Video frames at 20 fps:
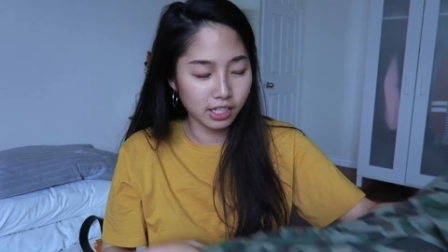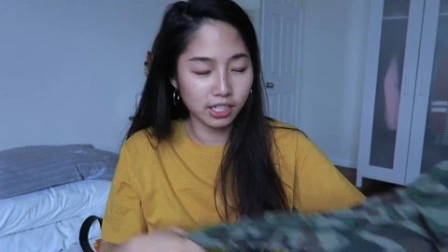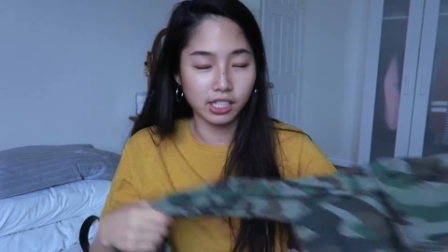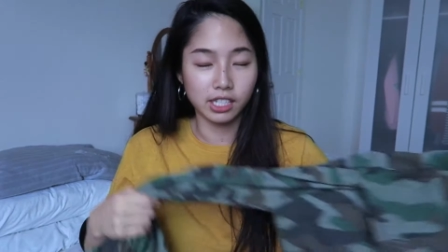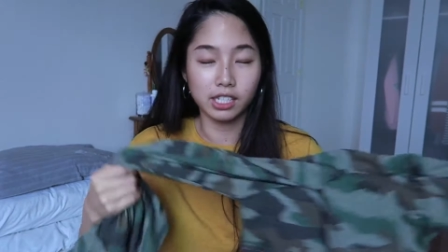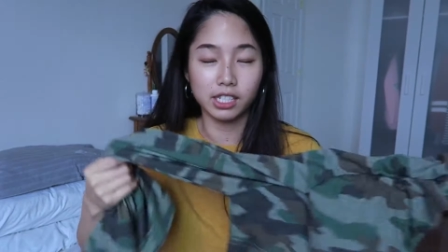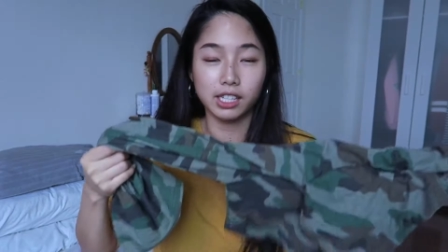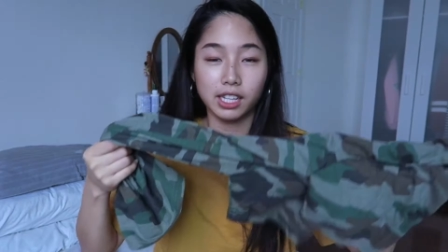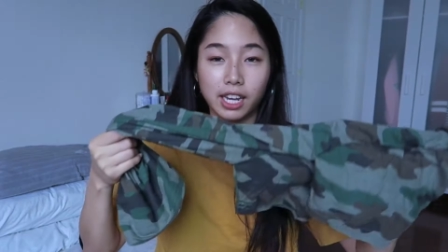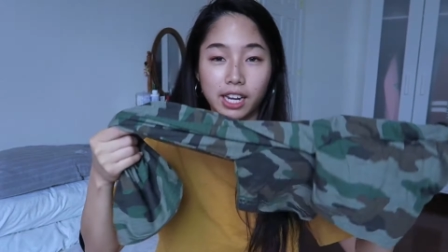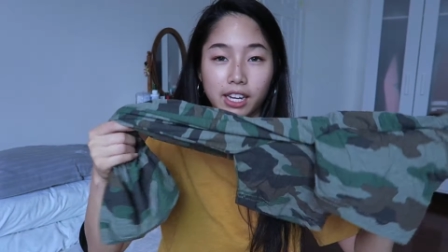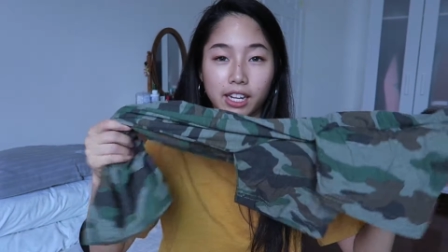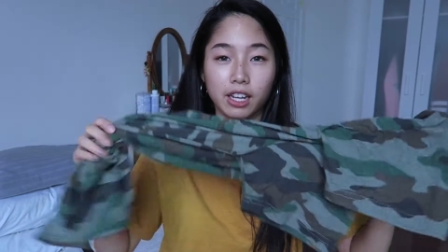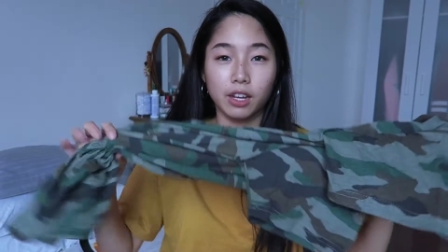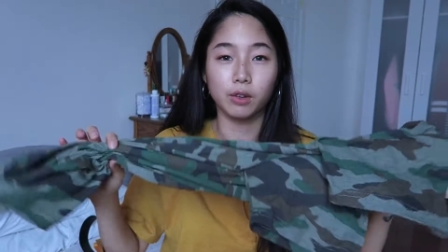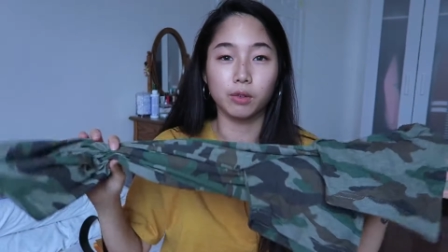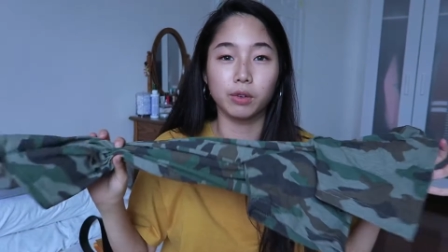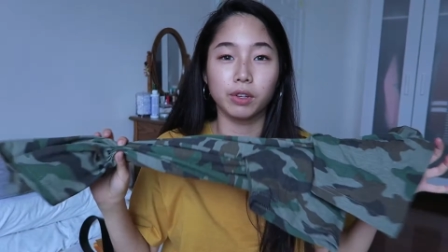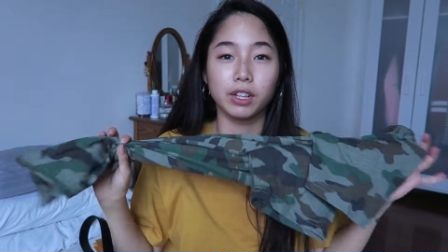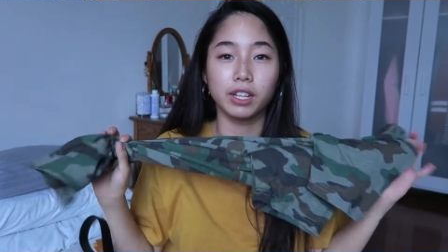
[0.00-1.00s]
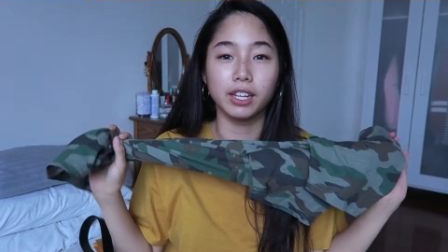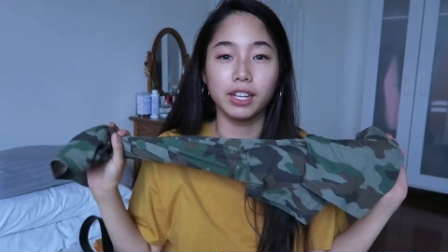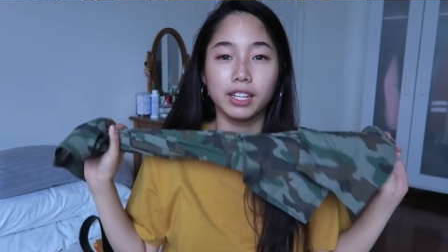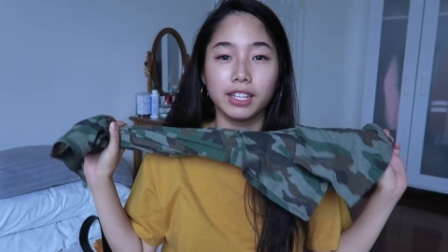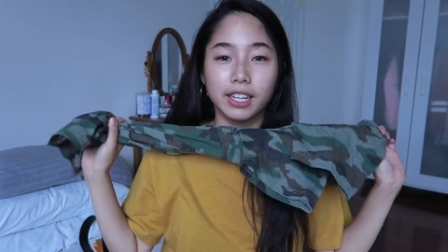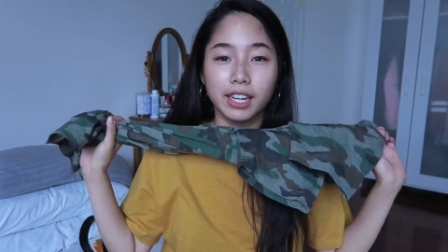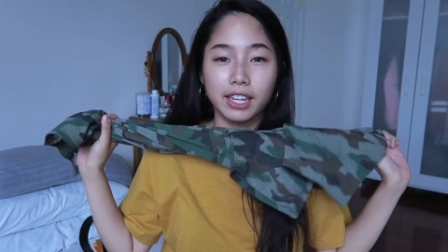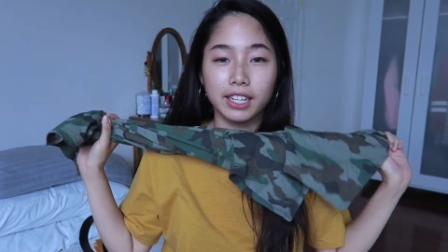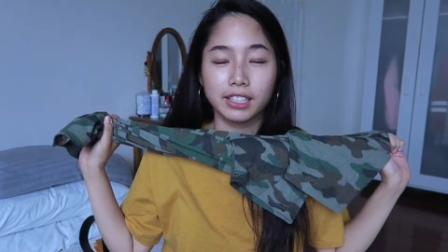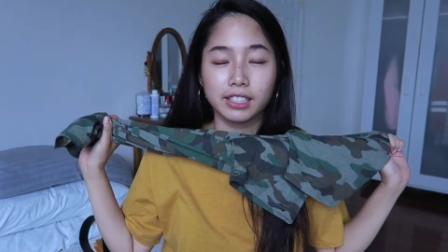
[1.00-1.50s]
this is just like a really
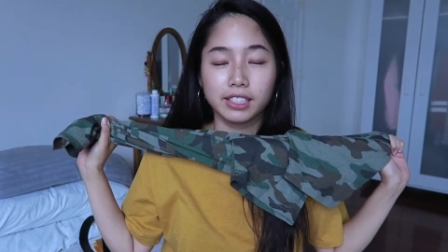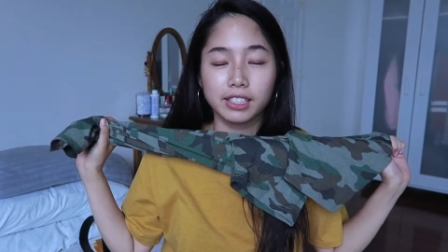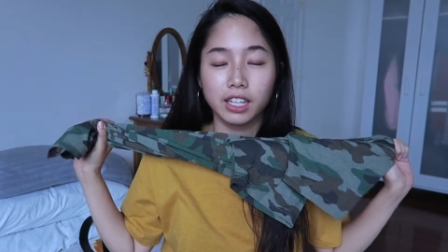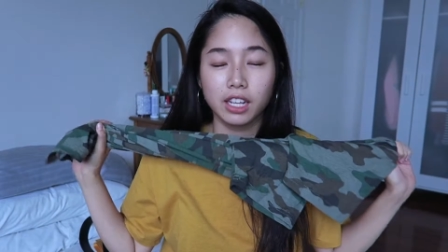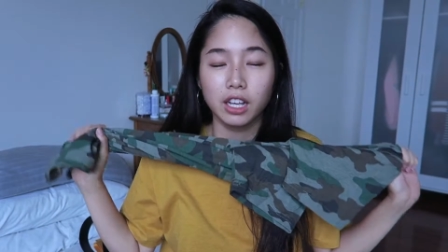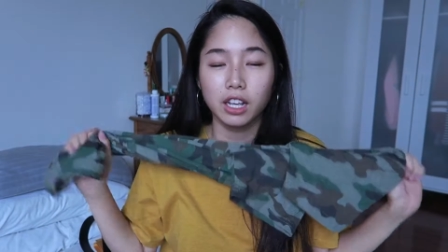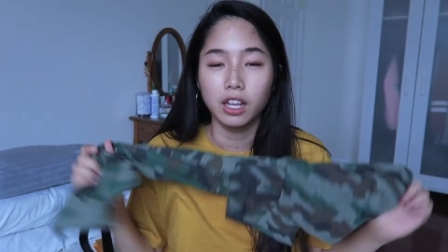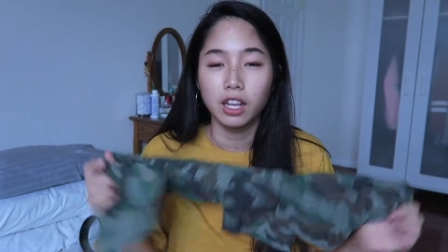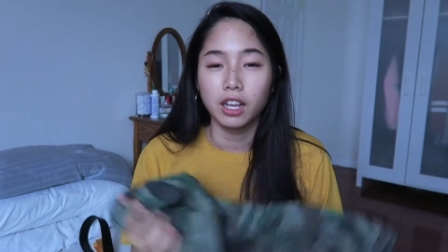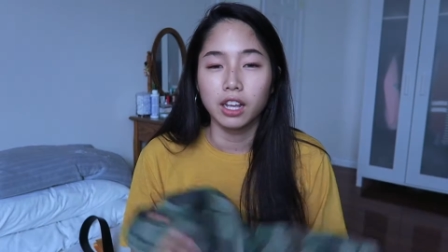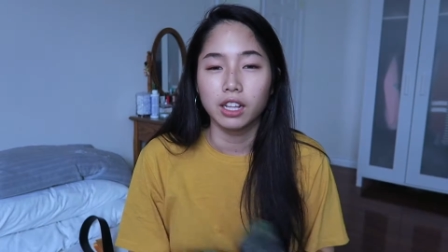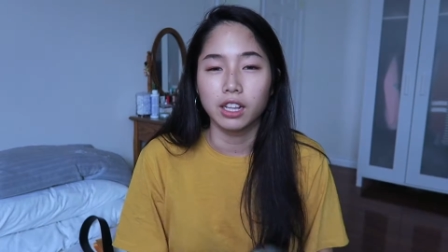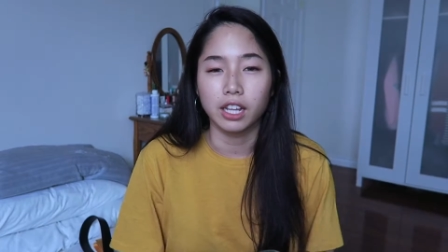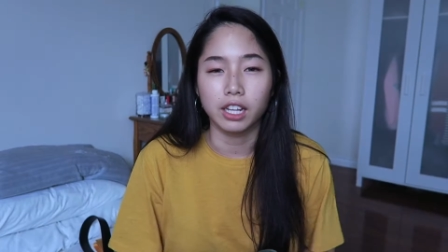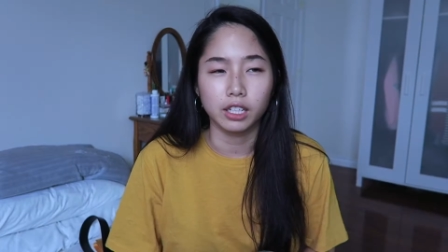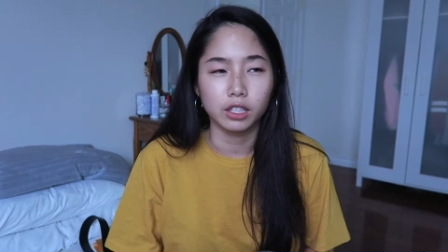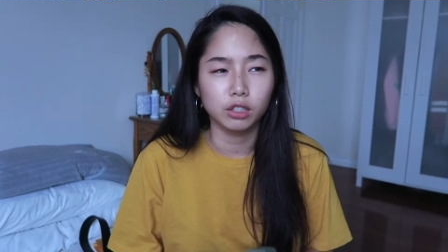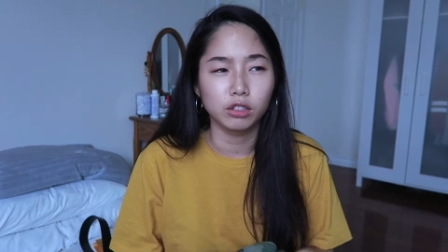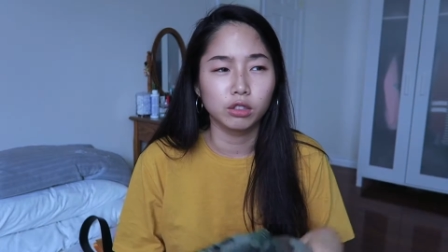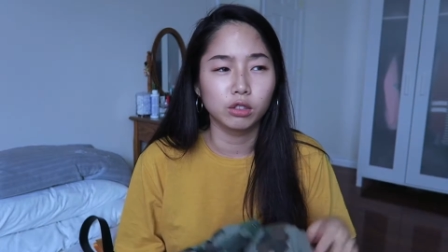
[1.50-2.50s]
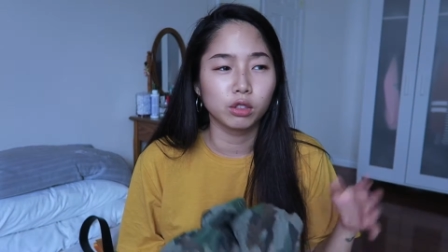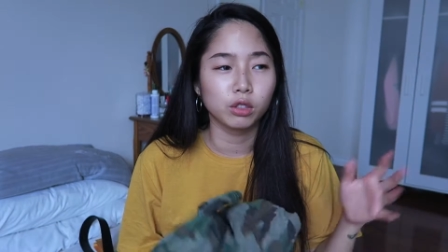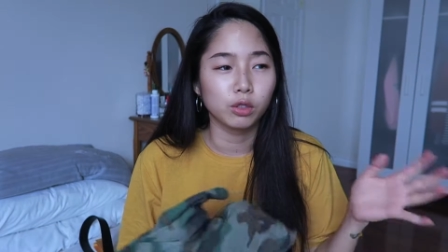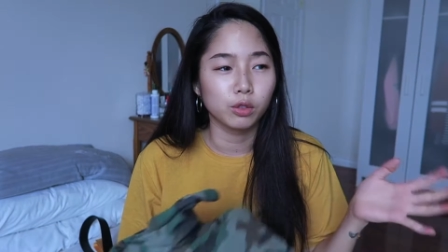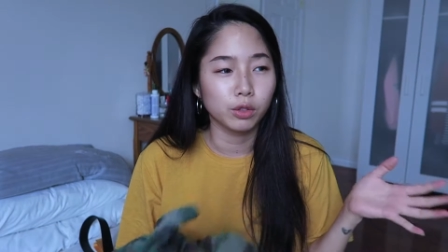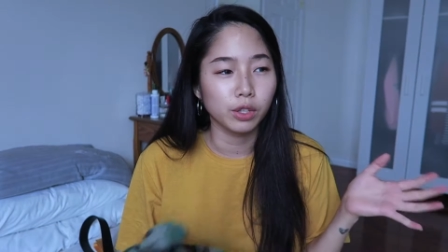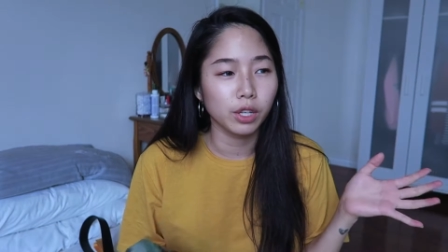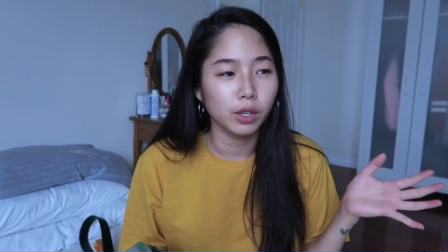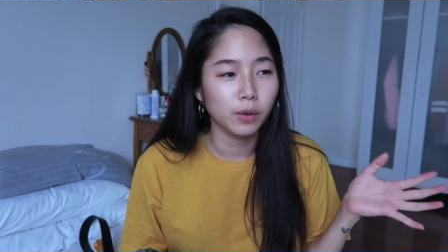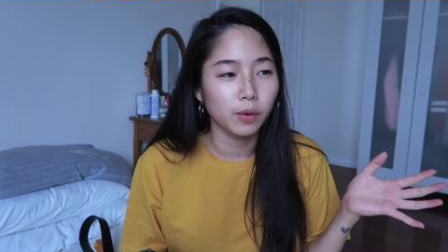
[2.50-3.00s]
nice like
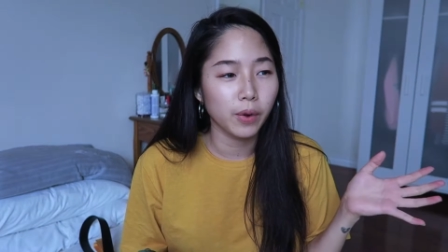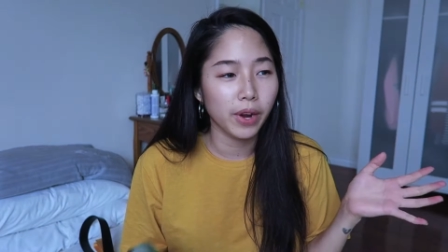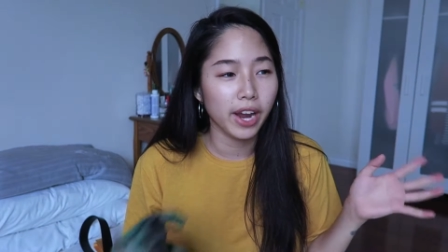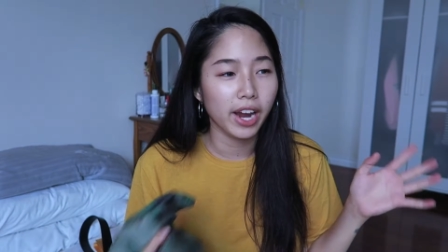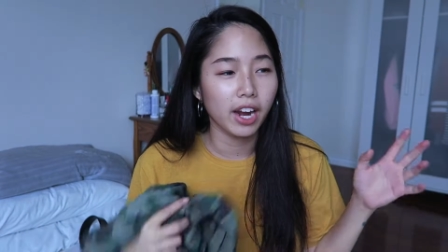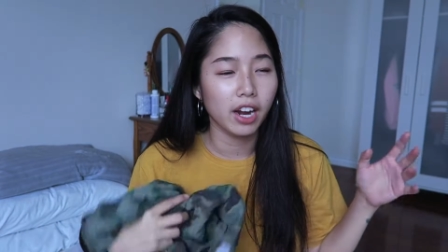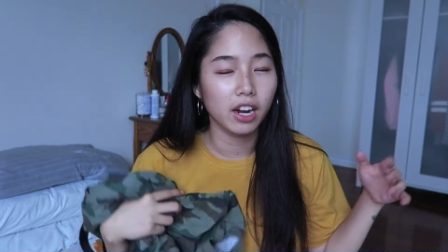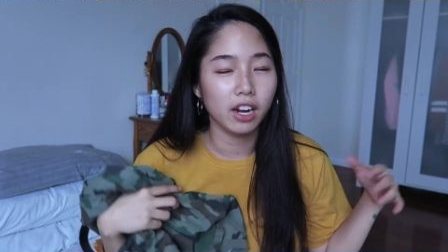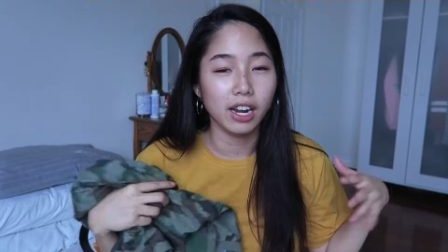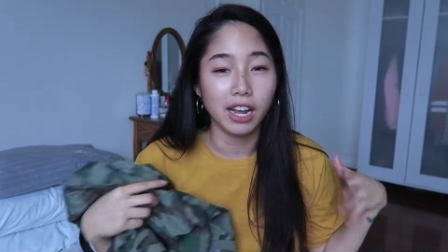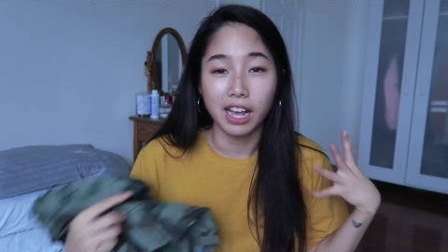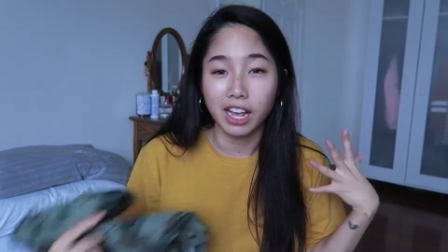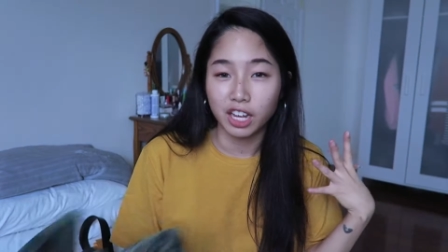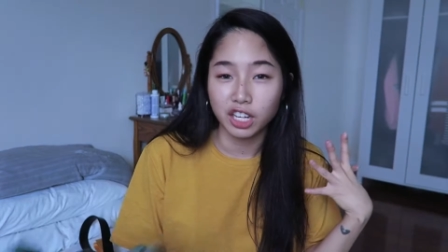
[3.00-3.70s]
streetwear,